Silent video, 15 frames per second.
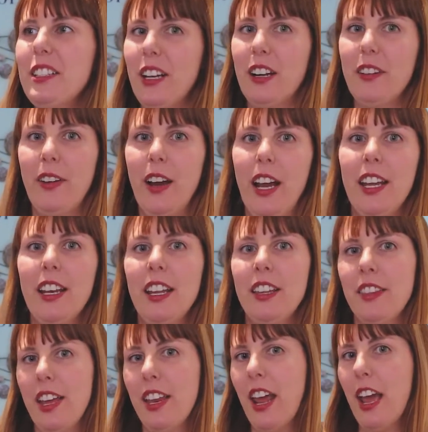Terrified.
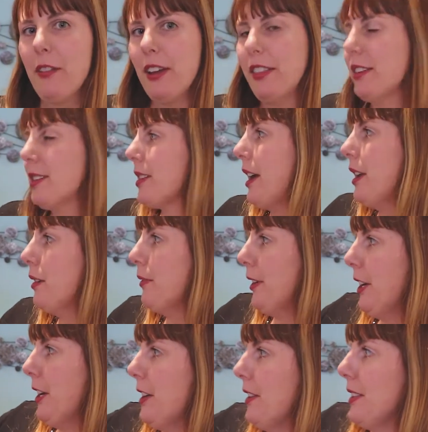And then I read this sign
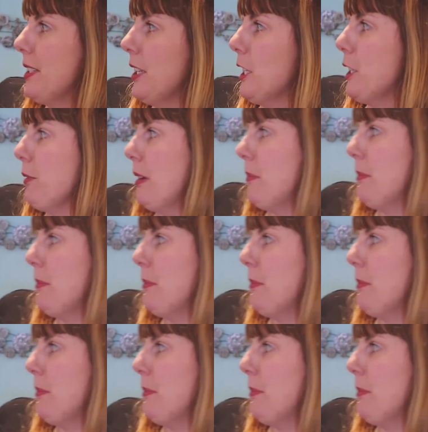over here that says 3